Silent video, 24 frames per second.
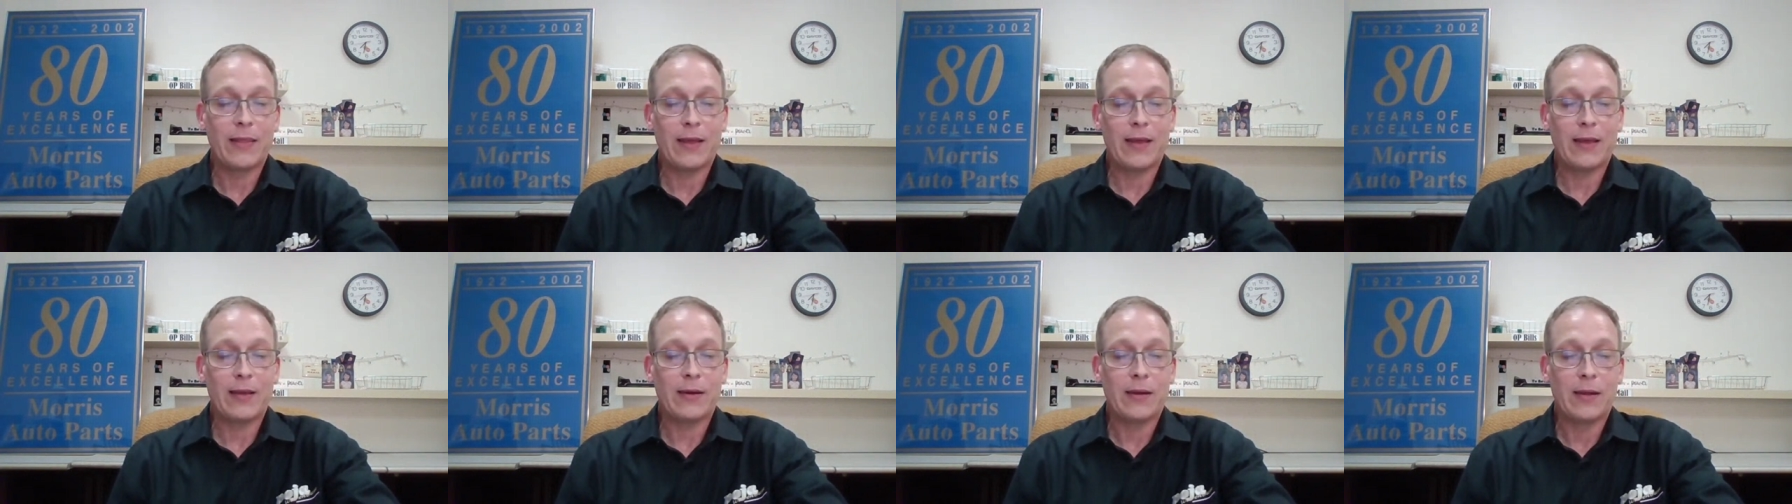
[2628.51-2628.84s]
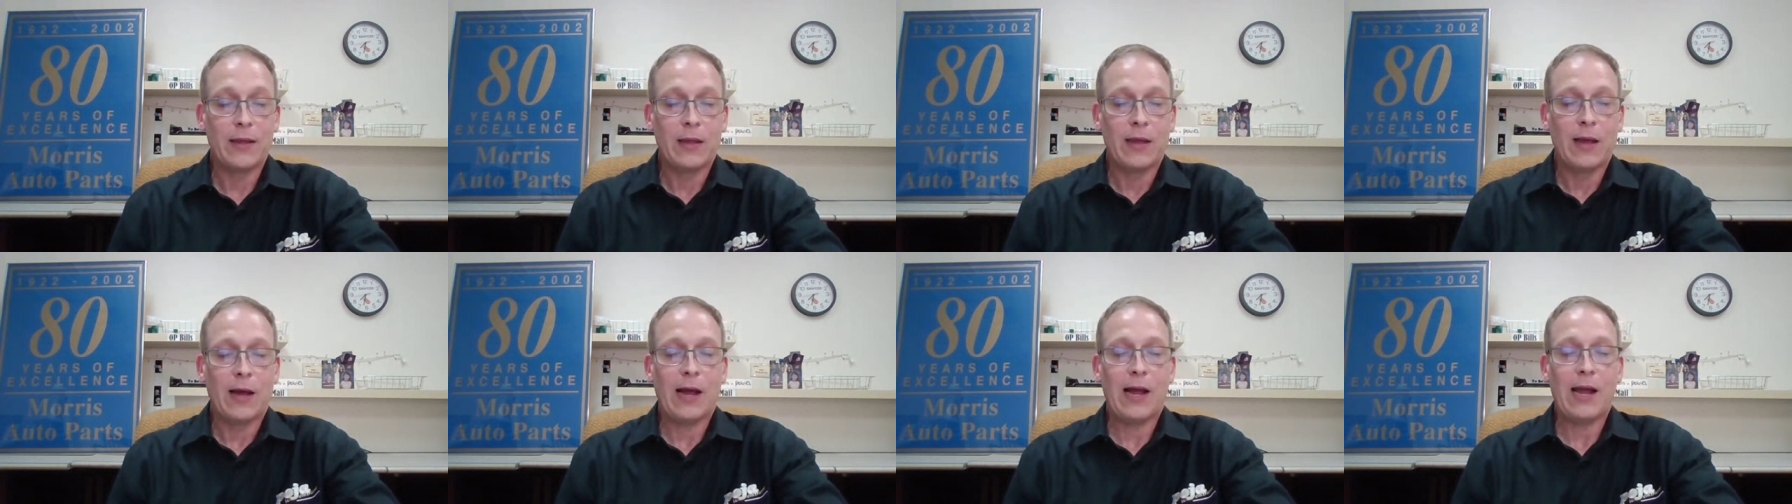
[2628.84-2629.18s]

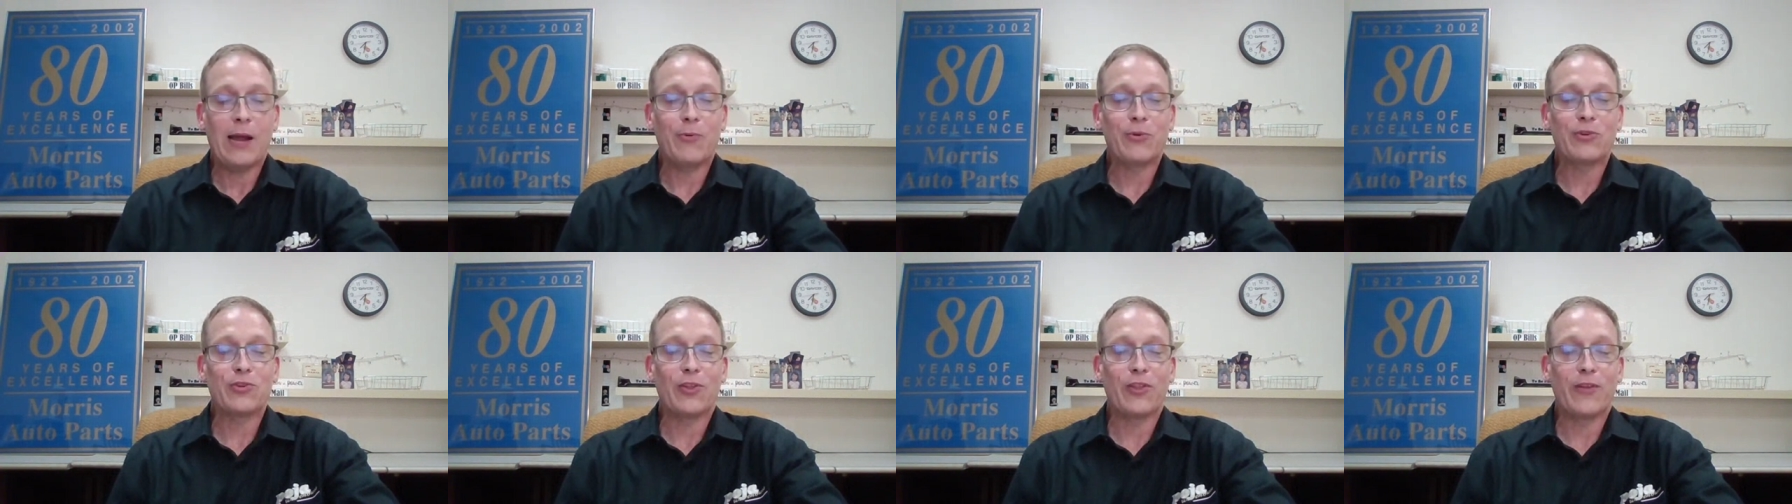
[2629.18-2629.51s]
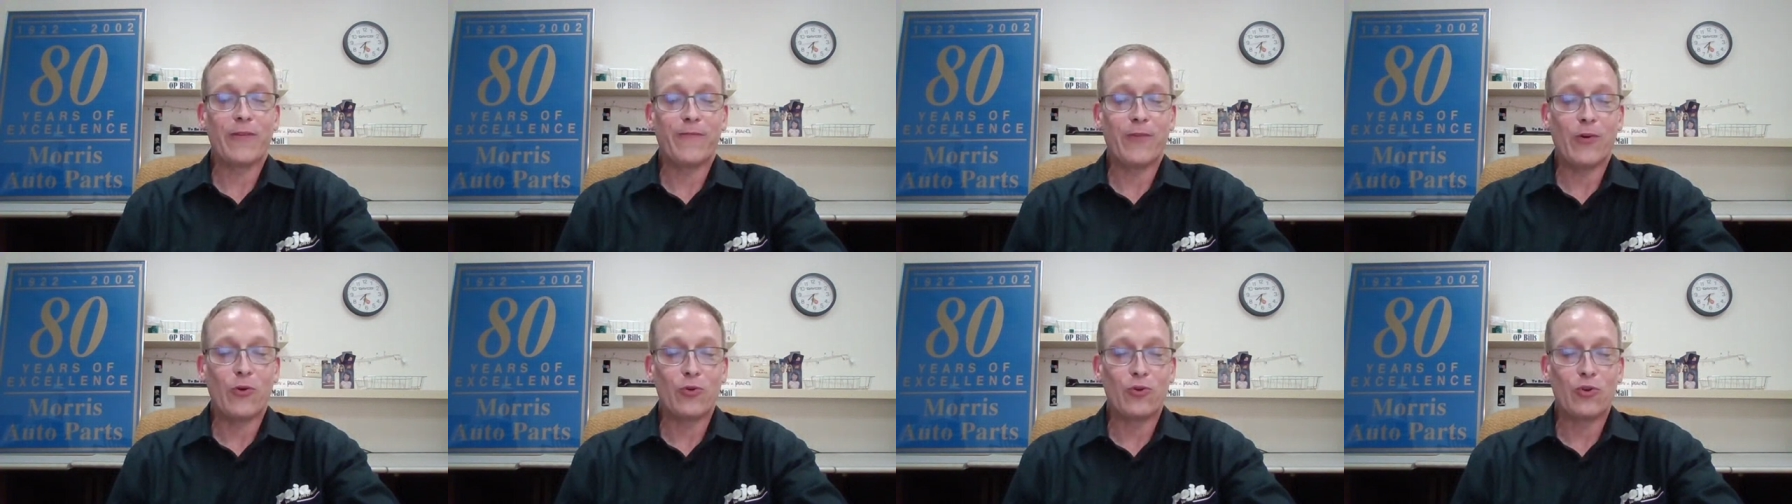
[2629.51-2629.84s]
that I was
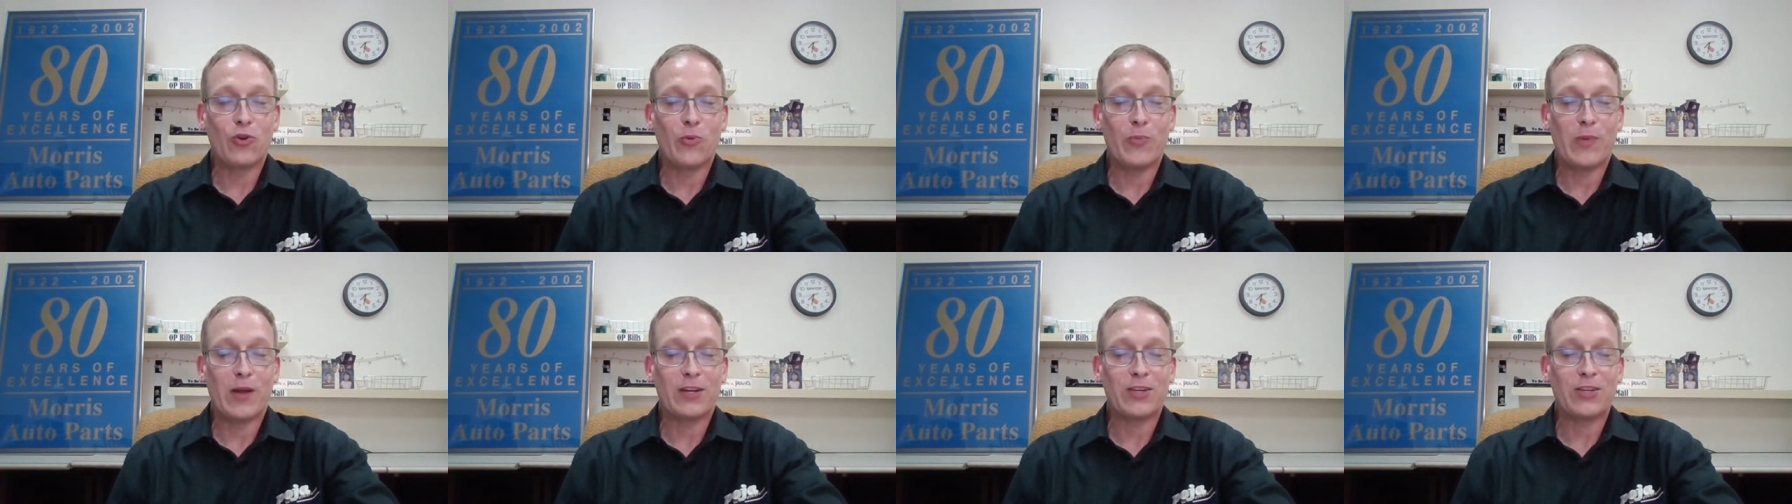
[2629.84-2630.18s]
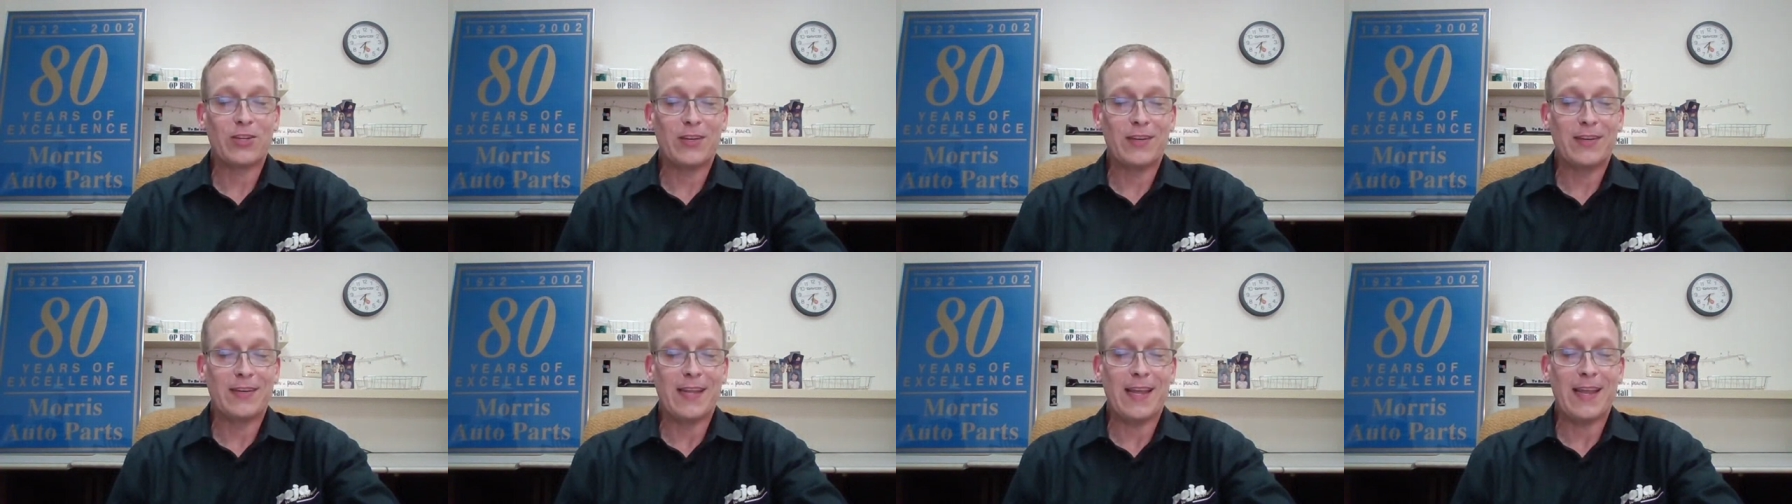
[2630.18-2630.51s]
on the phone too
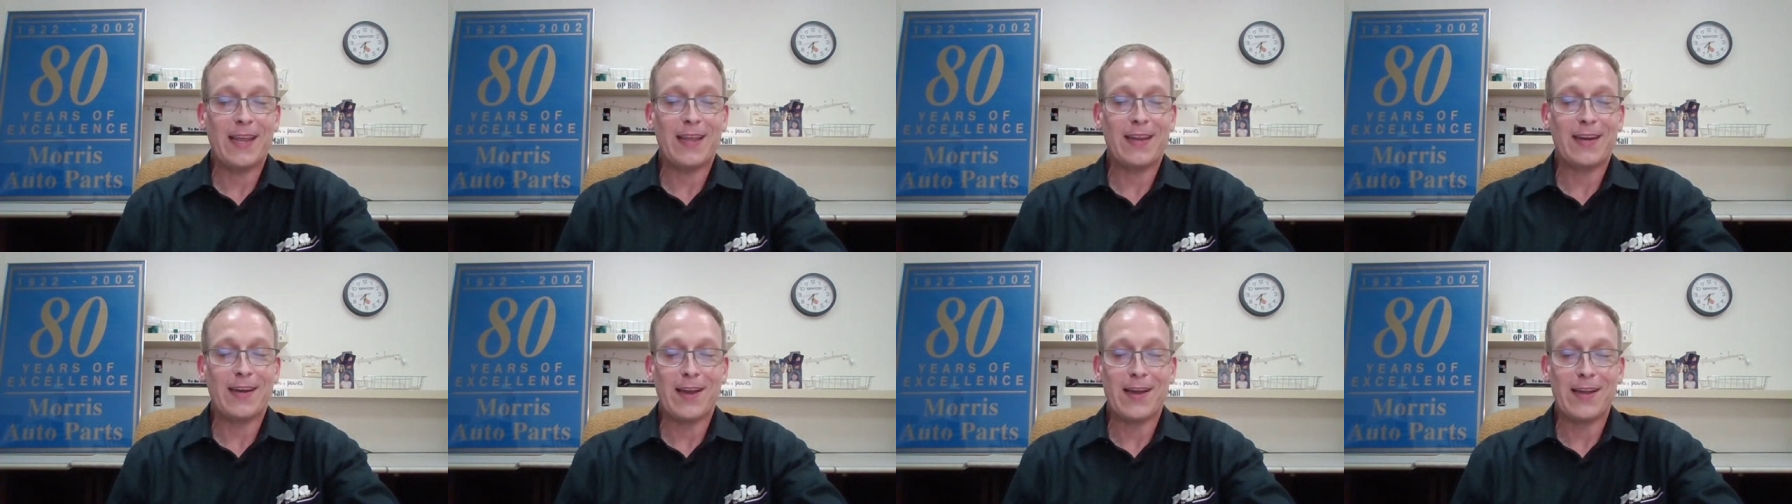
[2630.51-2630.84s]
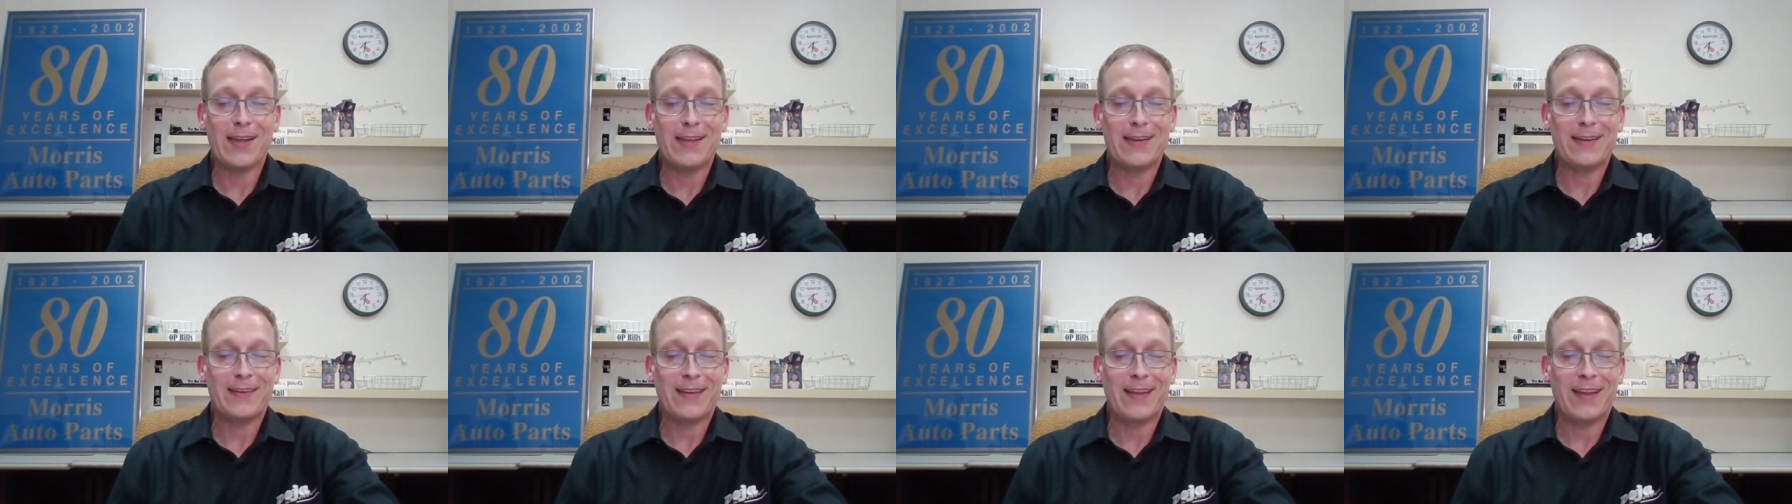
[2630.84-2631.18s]
much day and
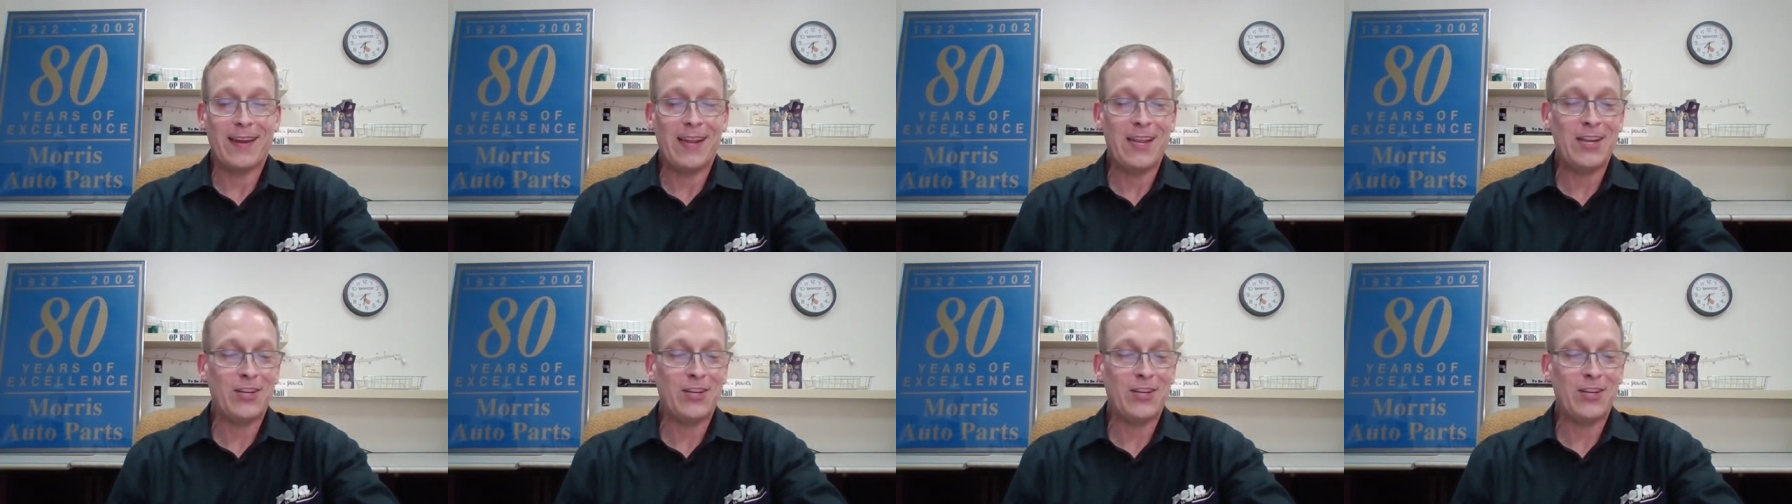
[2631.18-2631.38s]
night,